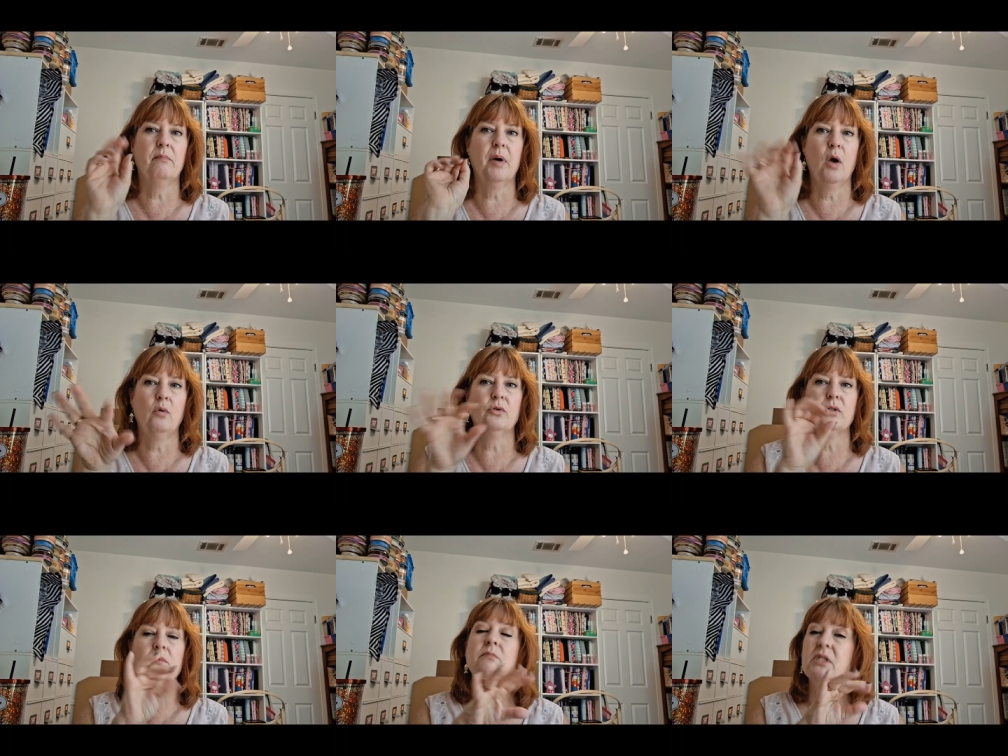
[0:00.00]

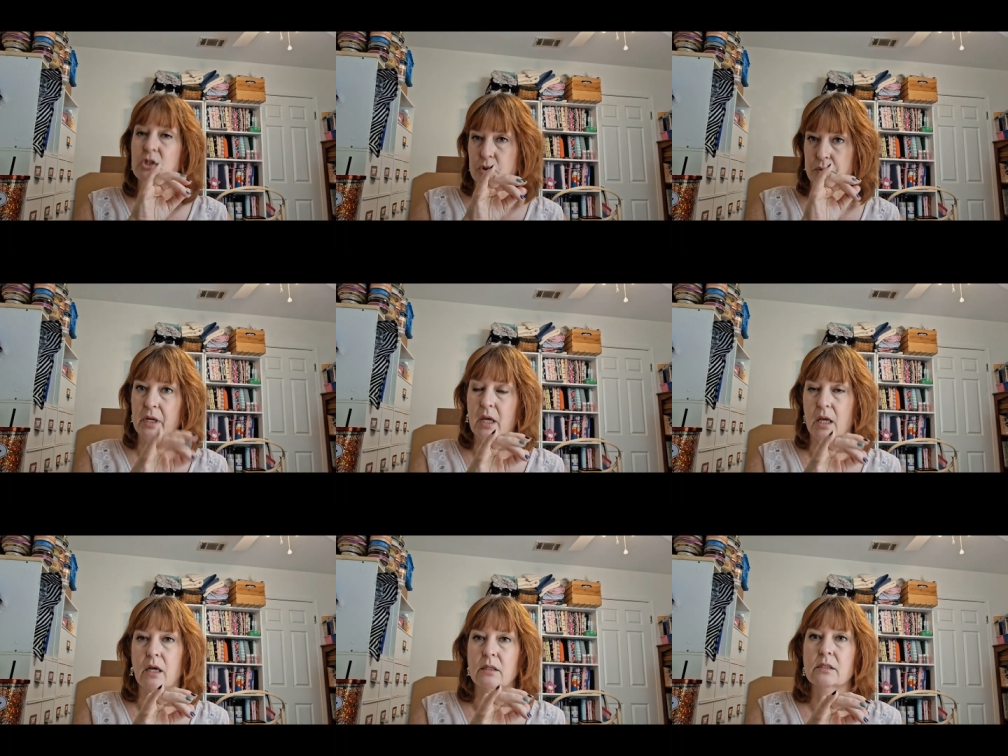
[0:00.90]
post mystery
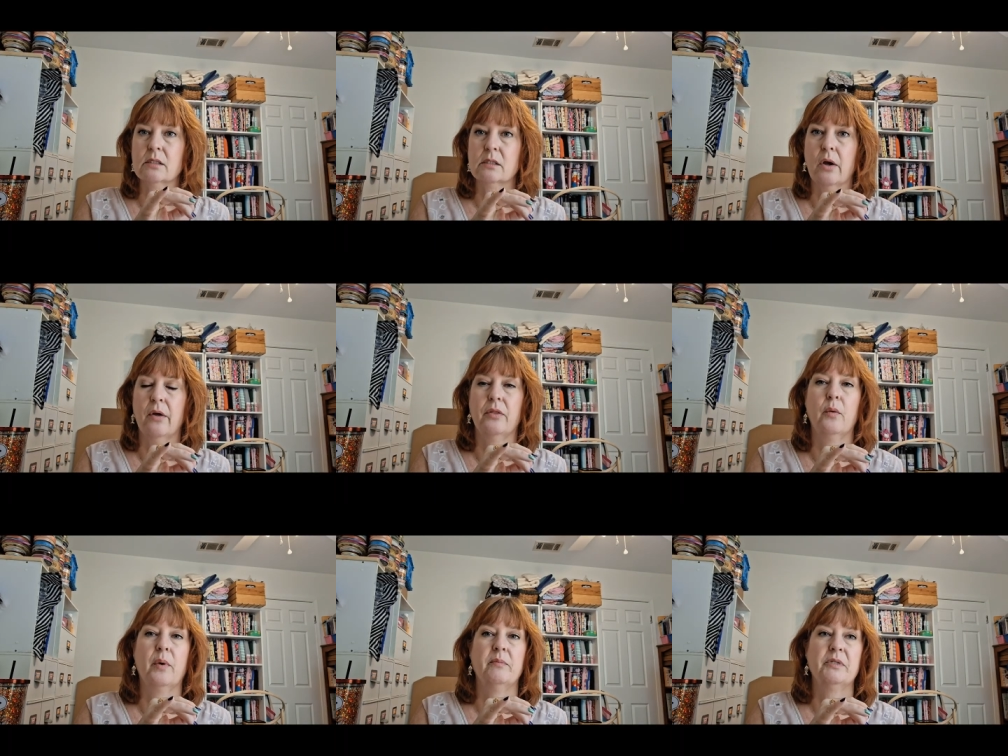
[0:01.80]
kits on their
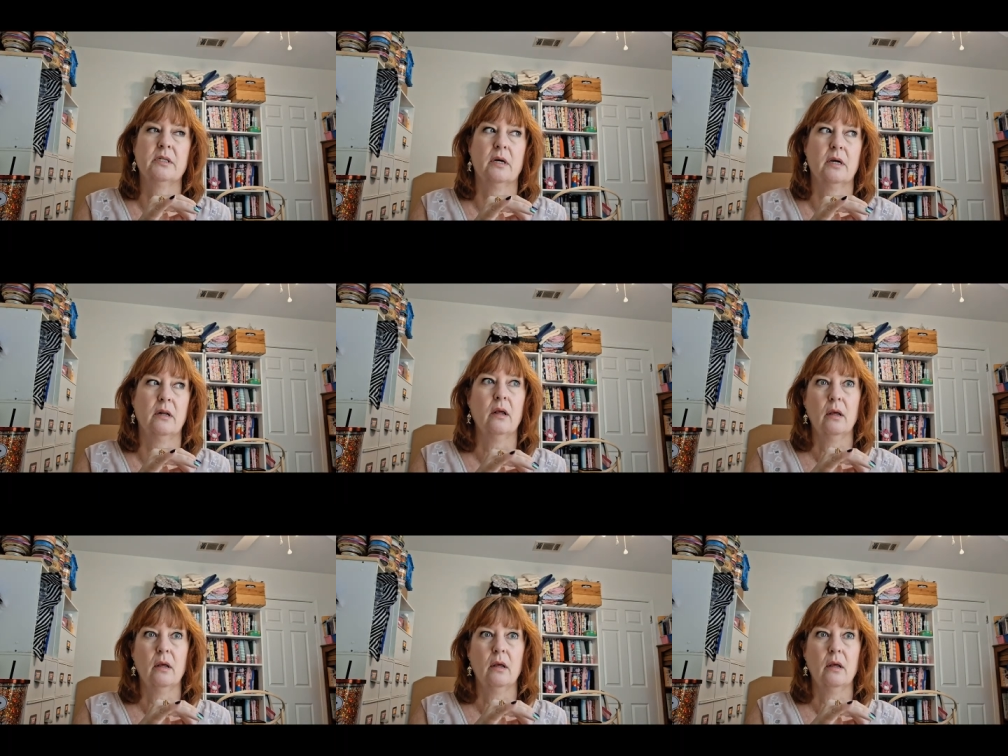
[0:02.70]
website